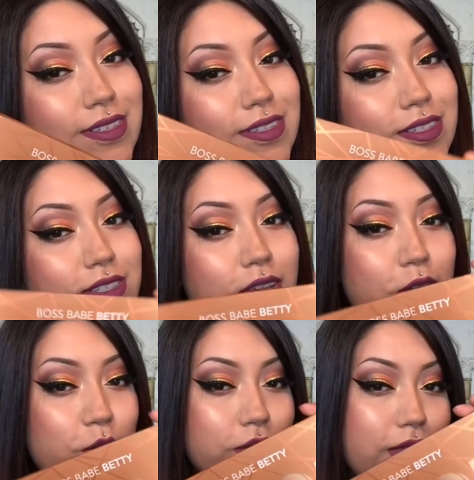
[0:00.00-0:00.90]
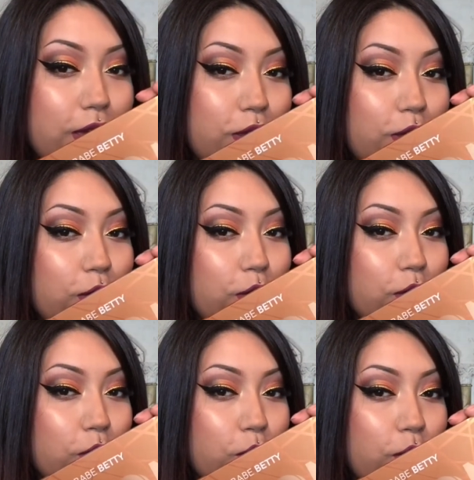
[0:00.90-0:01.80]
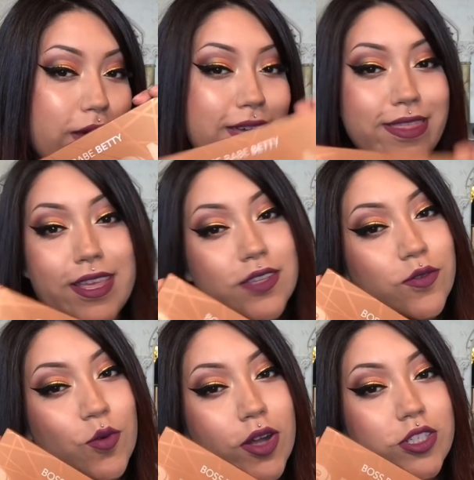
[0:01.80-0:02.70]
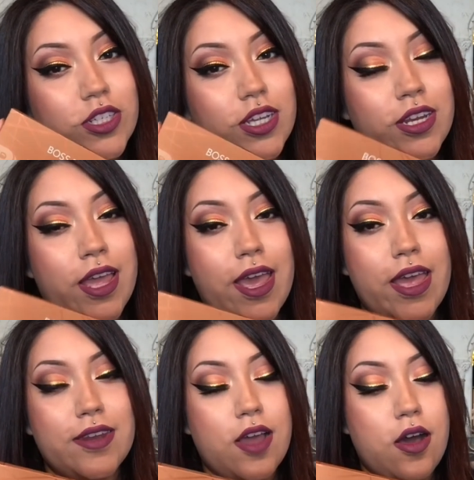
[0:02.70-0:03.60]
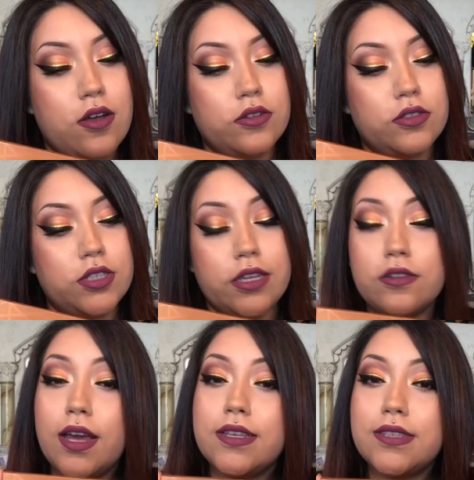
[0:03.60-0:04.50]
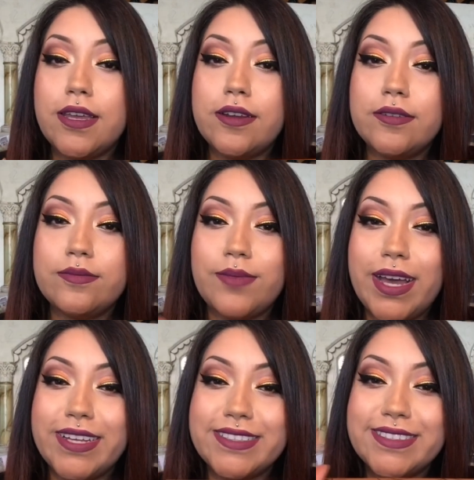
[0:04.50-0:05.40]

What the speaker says: so thank you, and thanks for watching, and I'll check you guys later. Bye.